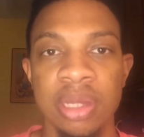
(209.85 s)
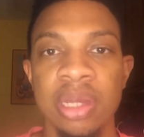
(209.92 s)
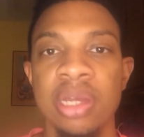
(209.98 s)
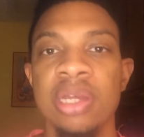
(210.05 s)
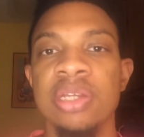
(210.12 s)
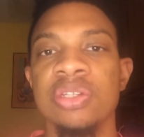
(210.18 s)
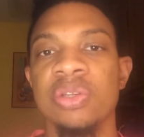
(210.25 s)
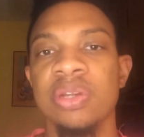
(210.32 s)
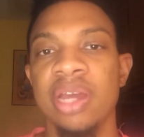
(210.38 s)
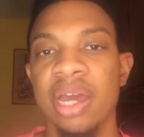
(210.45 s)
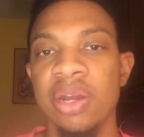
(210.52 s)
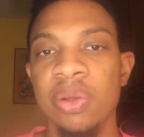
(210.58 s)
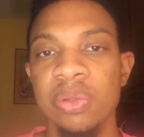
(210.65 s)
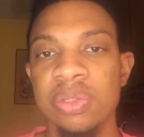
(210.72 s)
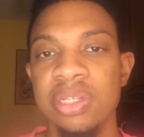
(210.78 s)
So not
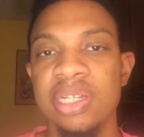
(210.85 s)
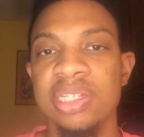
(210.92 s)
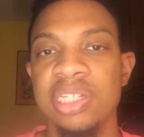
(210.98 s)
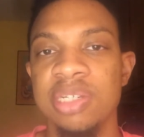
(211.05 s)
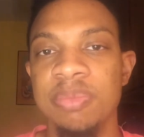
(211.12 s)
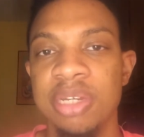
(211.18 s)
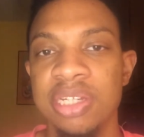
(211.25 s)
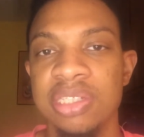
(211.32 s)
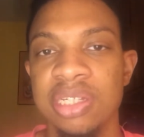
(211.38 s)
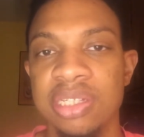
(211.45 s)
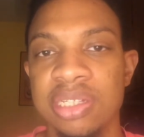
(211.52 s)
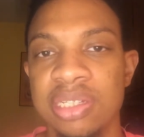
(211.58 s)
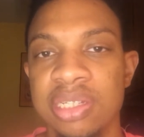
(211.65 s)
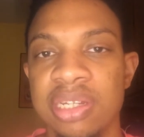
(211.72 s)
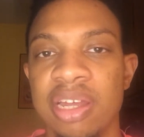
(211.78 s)
only is he being sentenced to
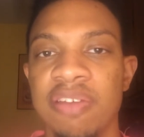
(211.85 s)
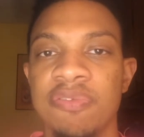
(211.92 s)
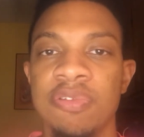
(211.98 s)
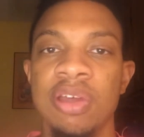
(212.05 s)
death,